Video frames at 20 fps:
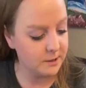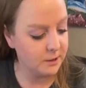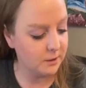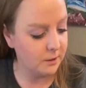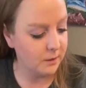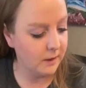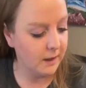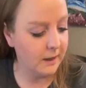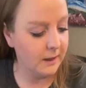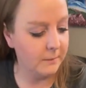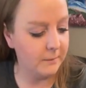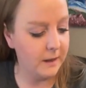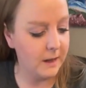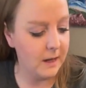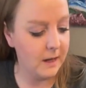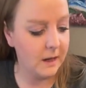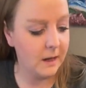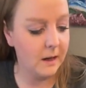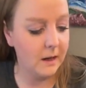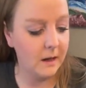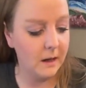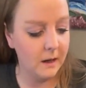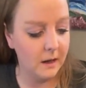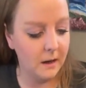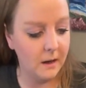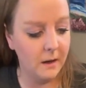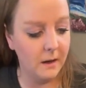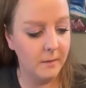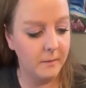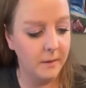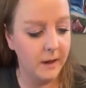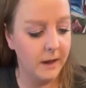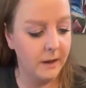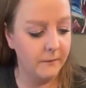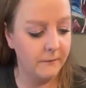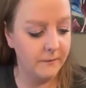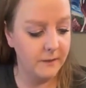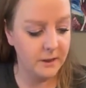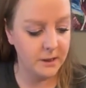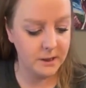I'm going to show you how to make,
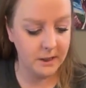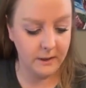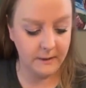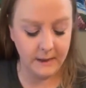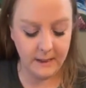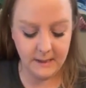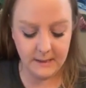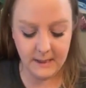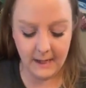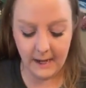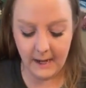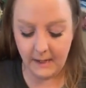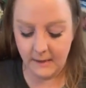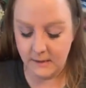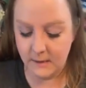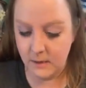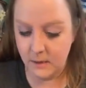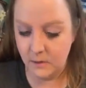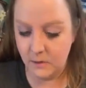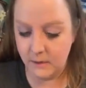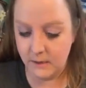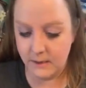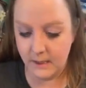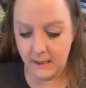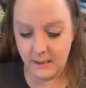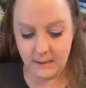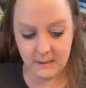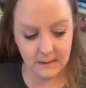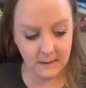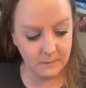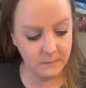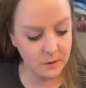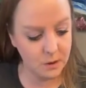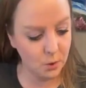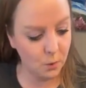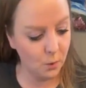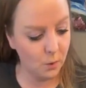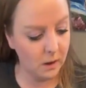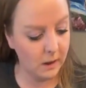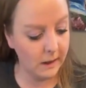how to finish out that tag. So you can take
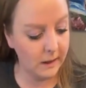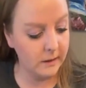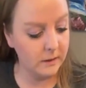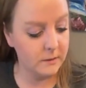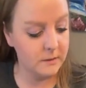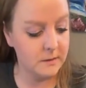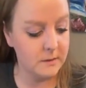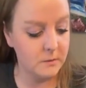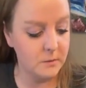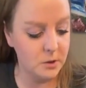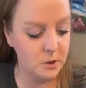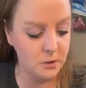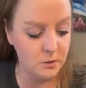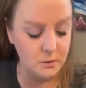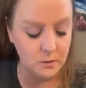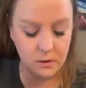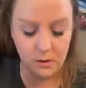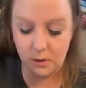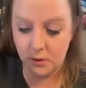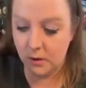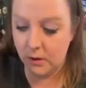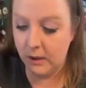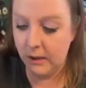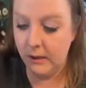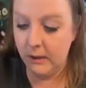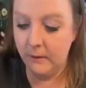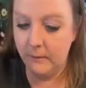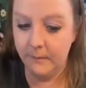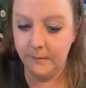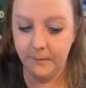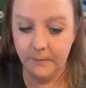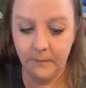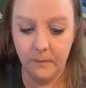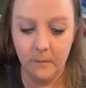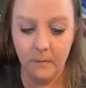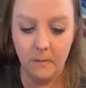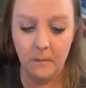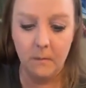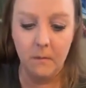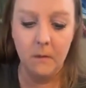some twine or some jute string.
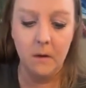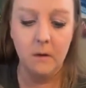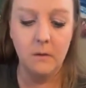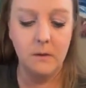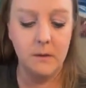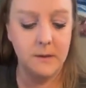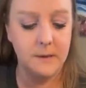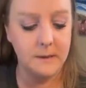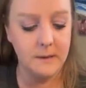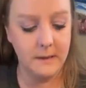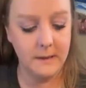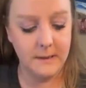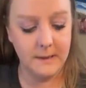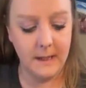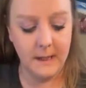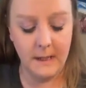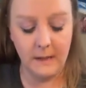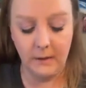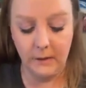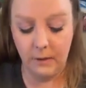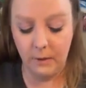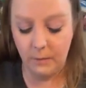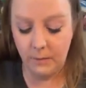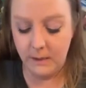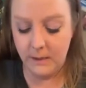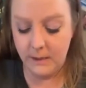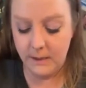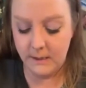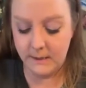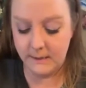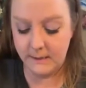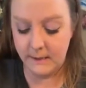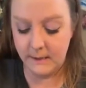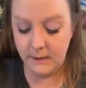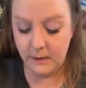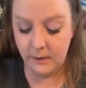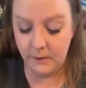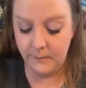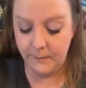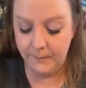Just going to take a little
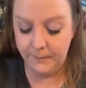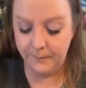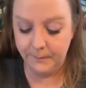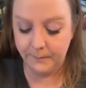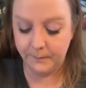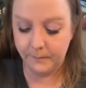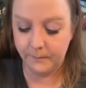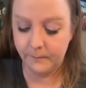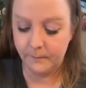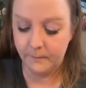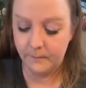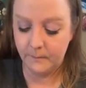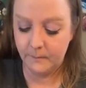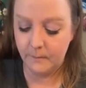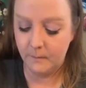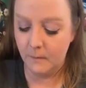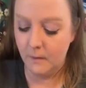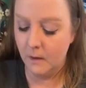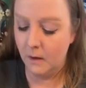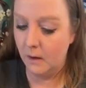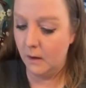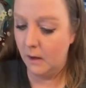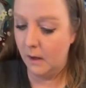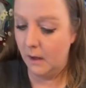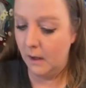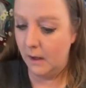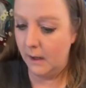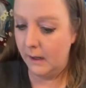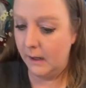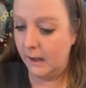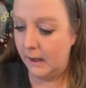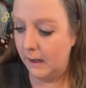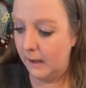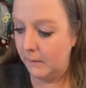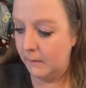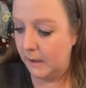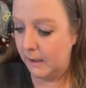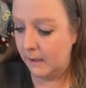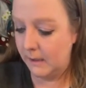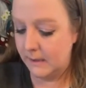piece here and
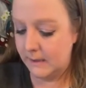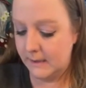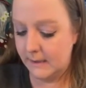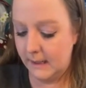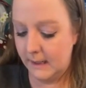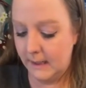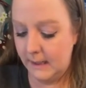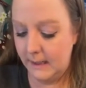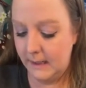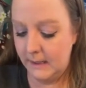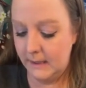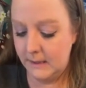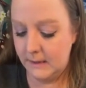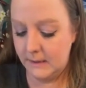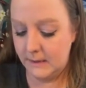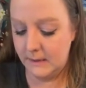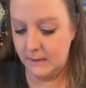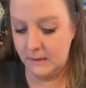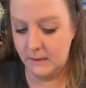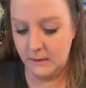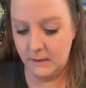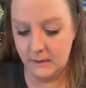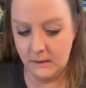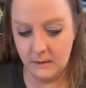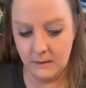I'm going to tie it